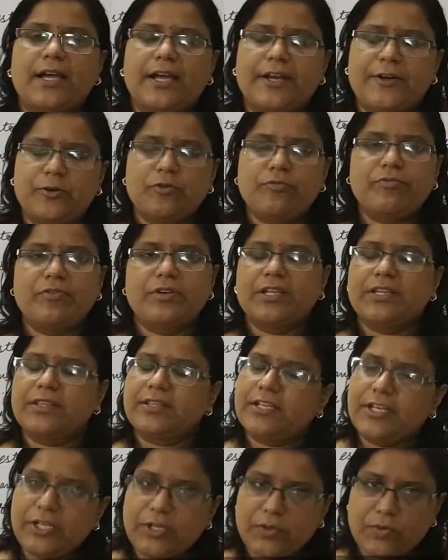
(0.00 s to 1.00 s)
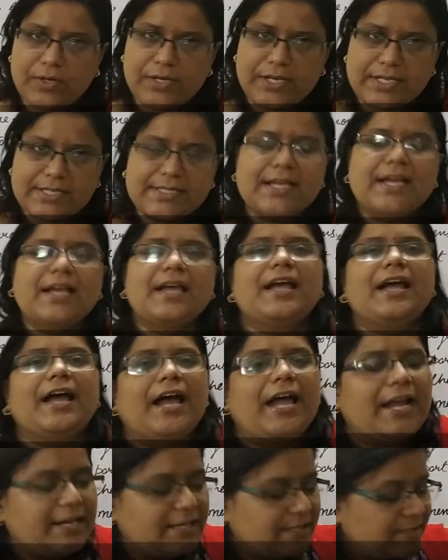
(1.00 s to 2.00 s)
hydrophenanthrin nucleus,
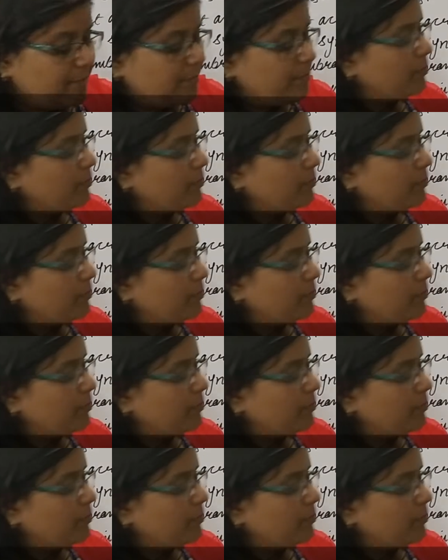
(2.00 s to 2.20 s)
and the